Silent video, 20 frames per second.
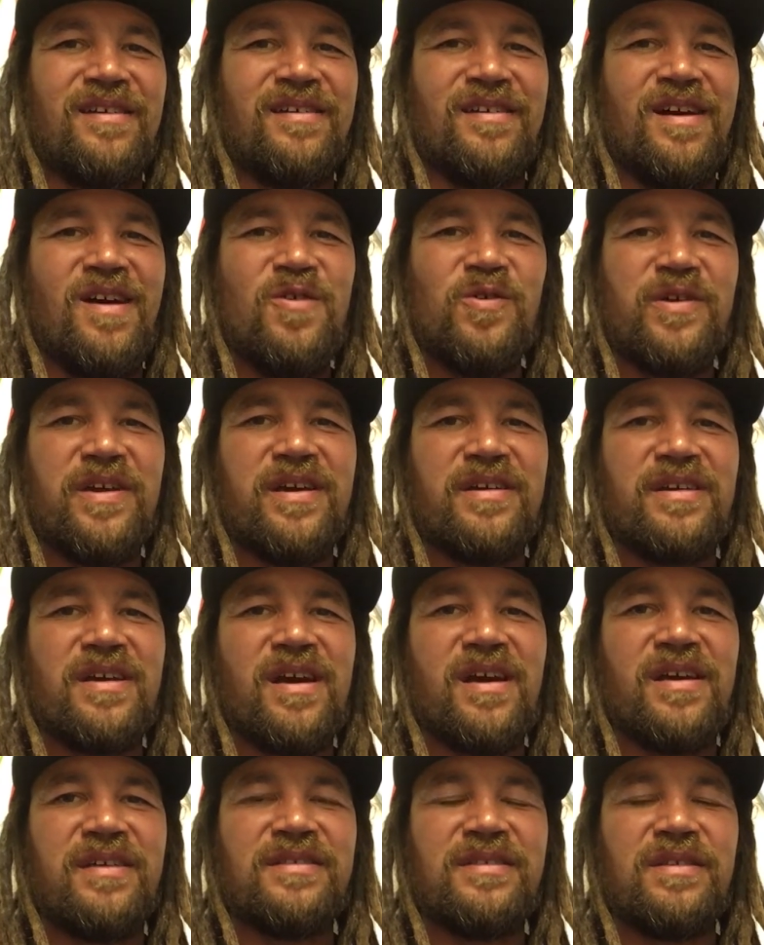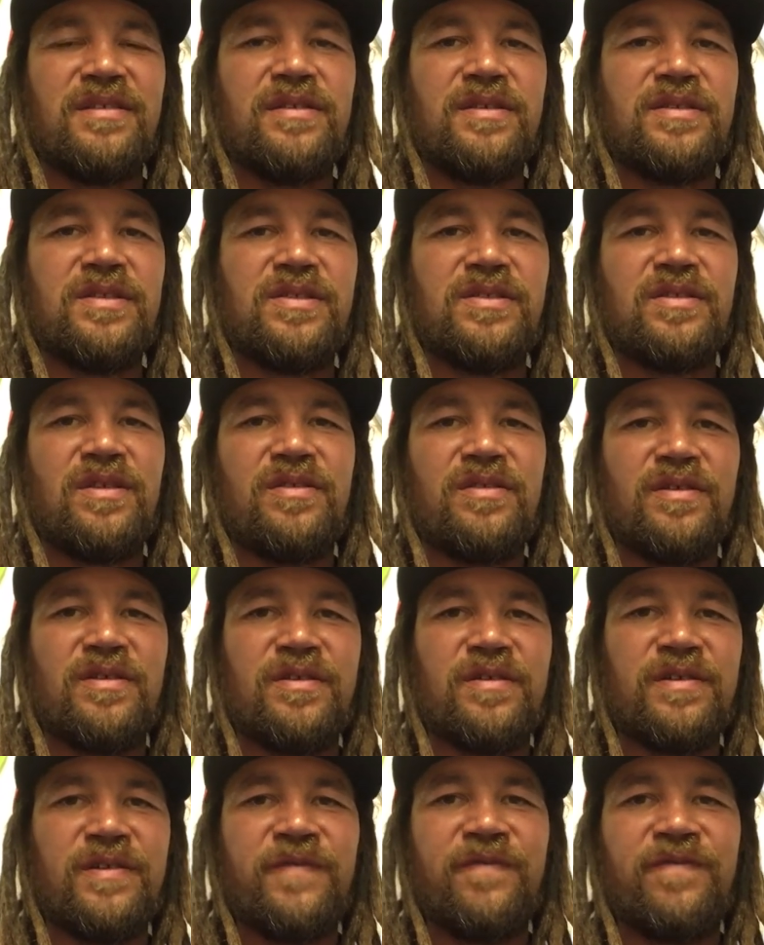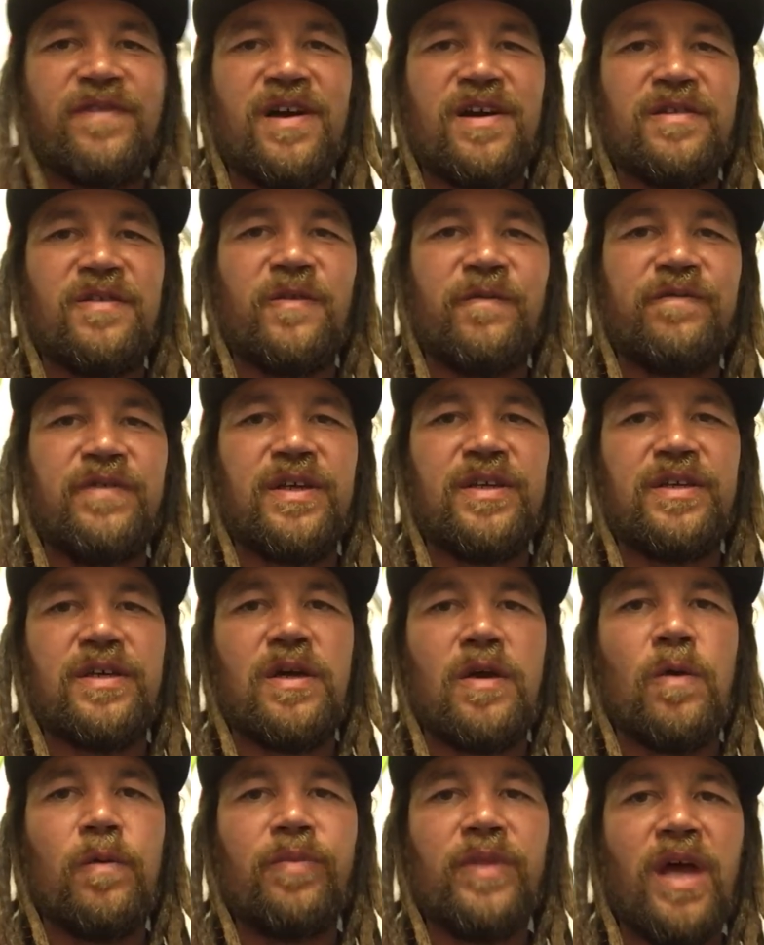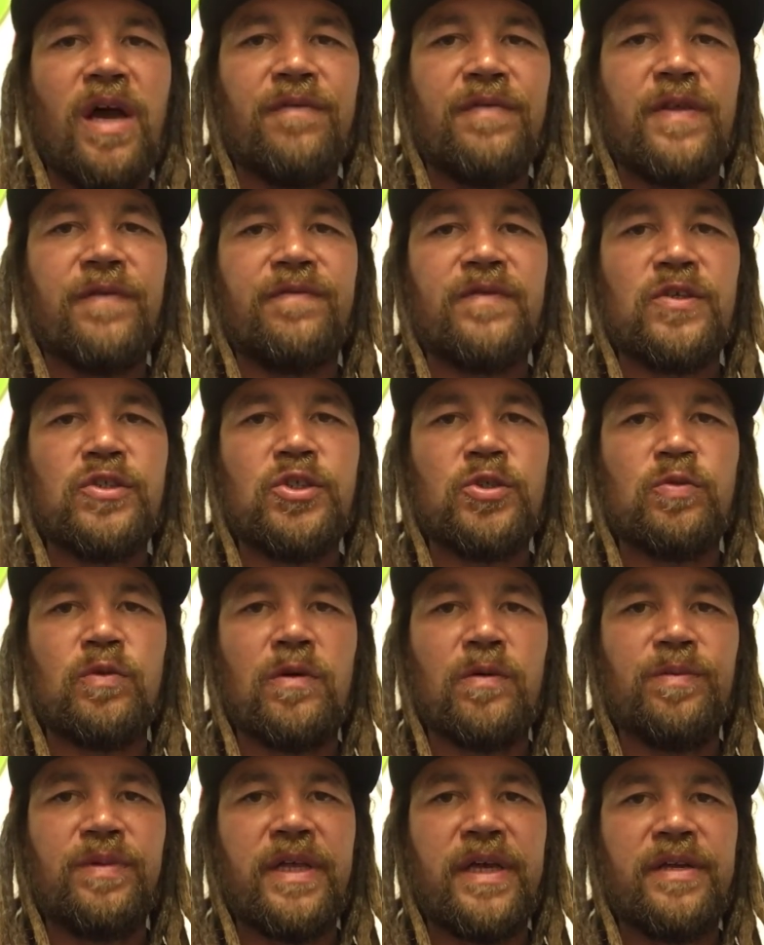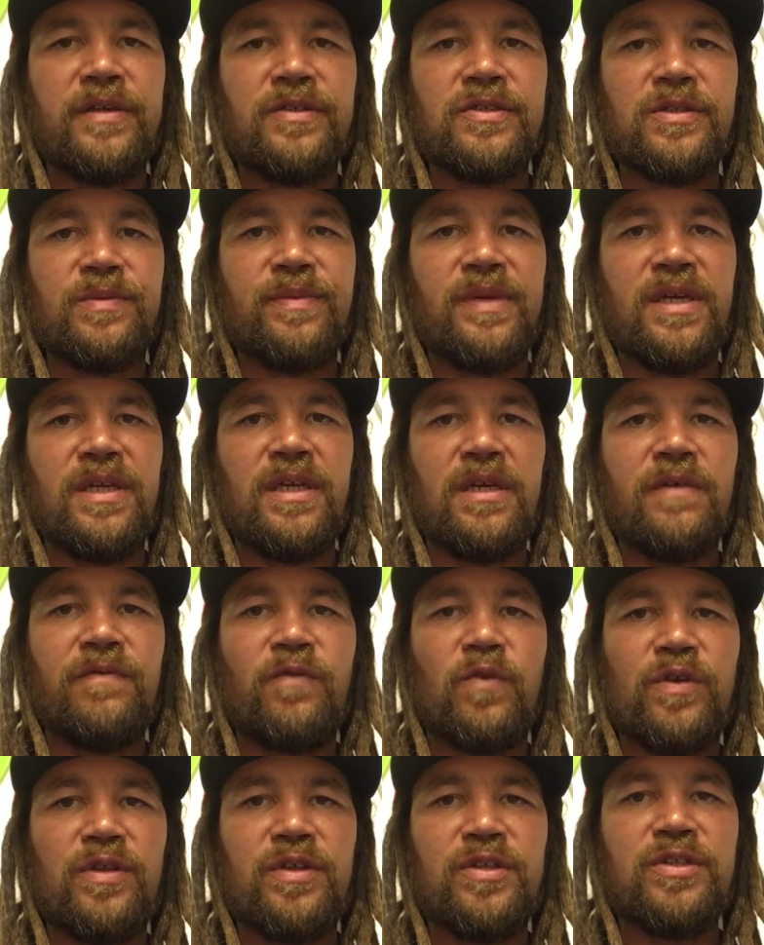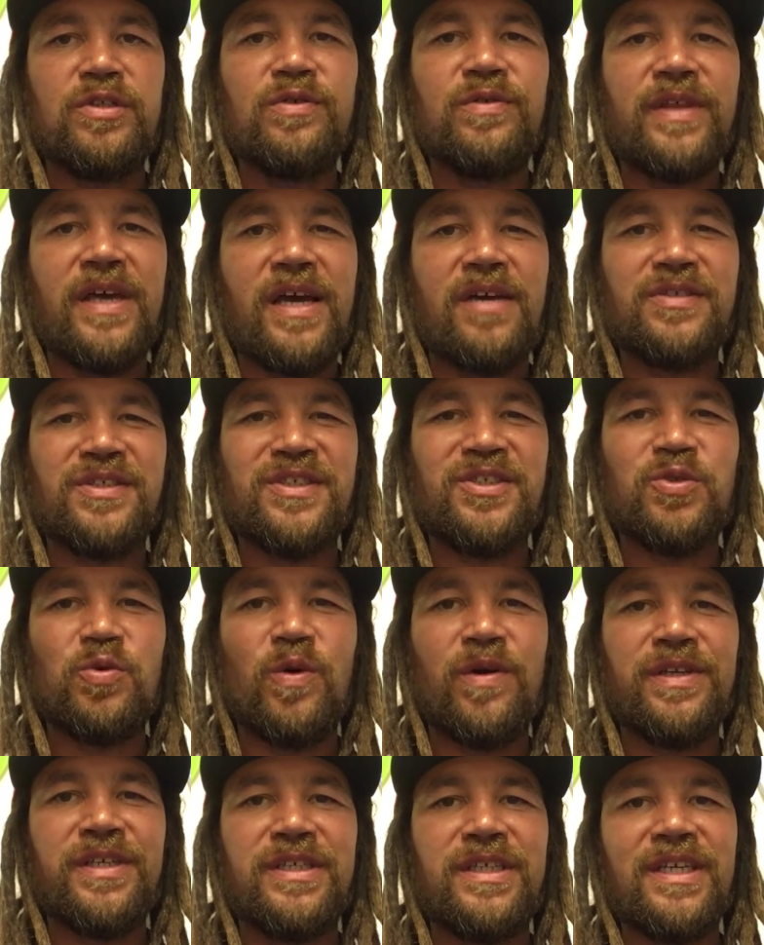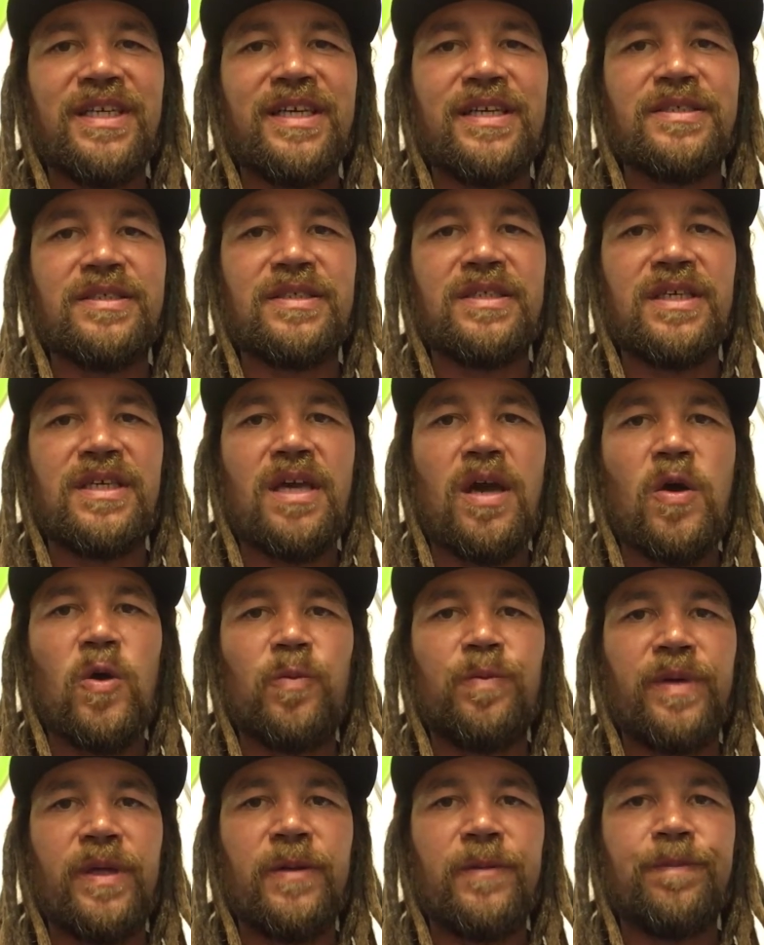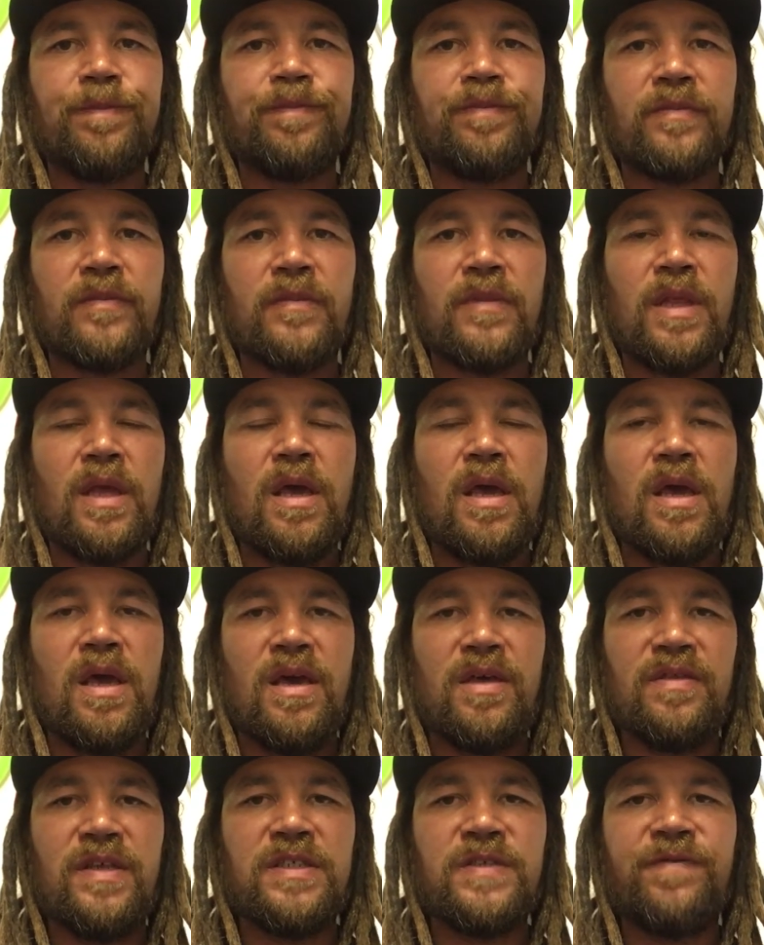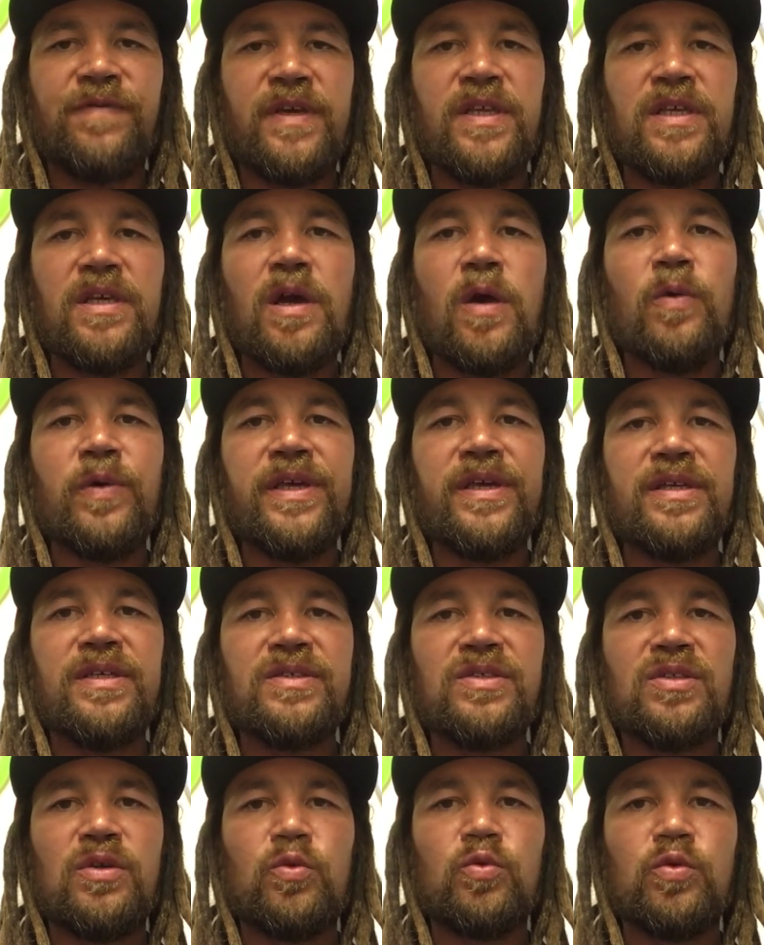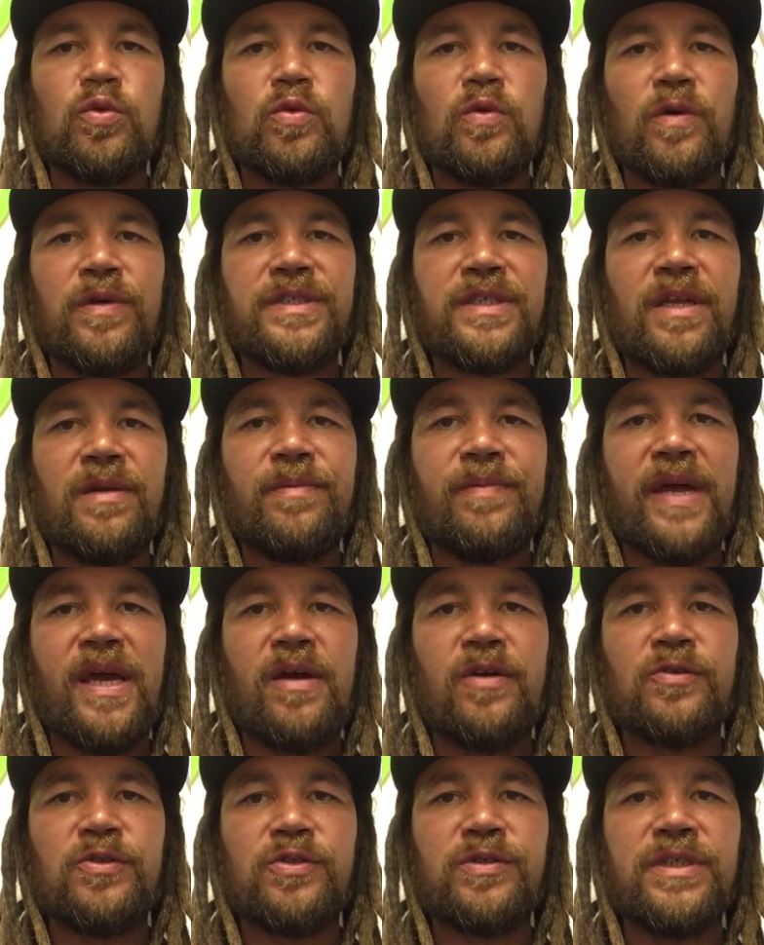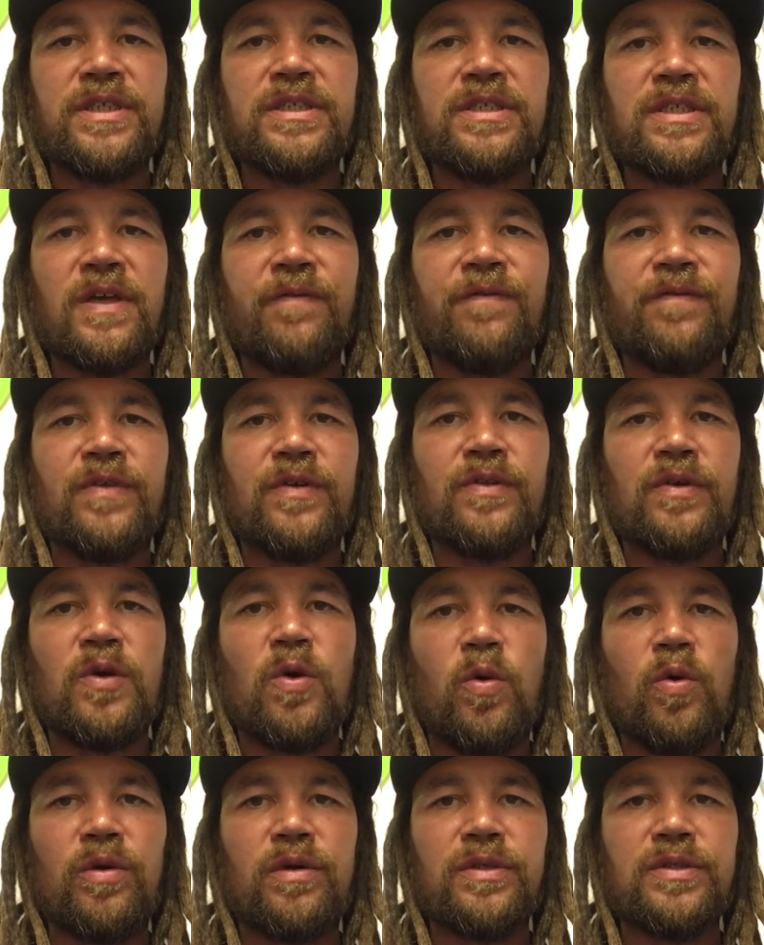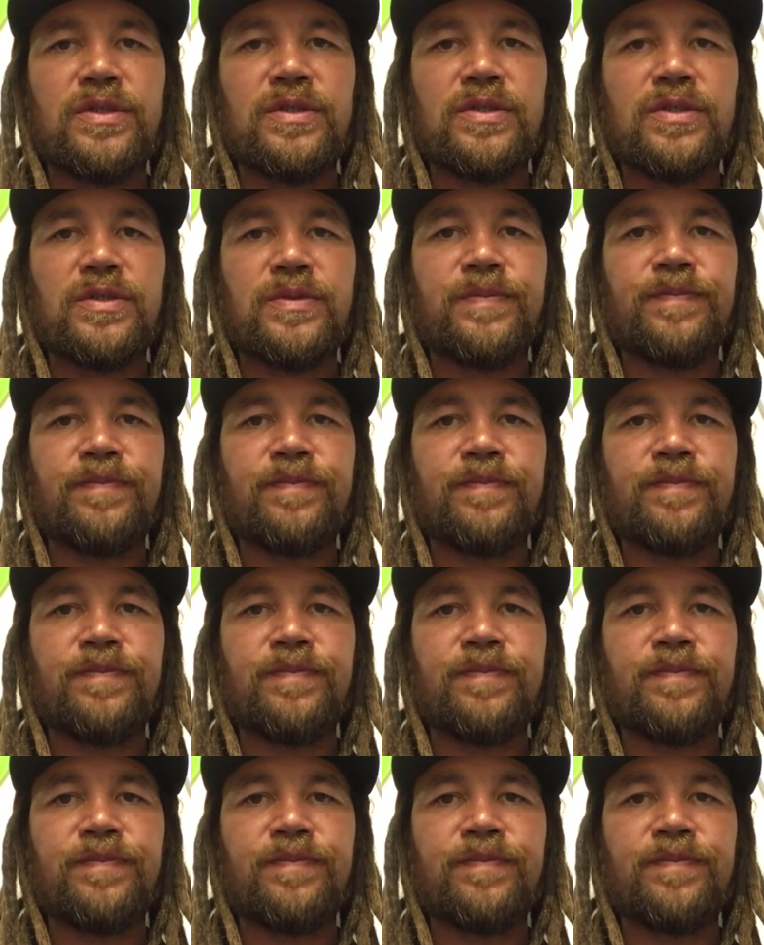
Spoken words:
Okay guys, this is the third and final video of the virtual players meeting for the 2020 Nikiski Open. This video is the rules and boundaries for the course.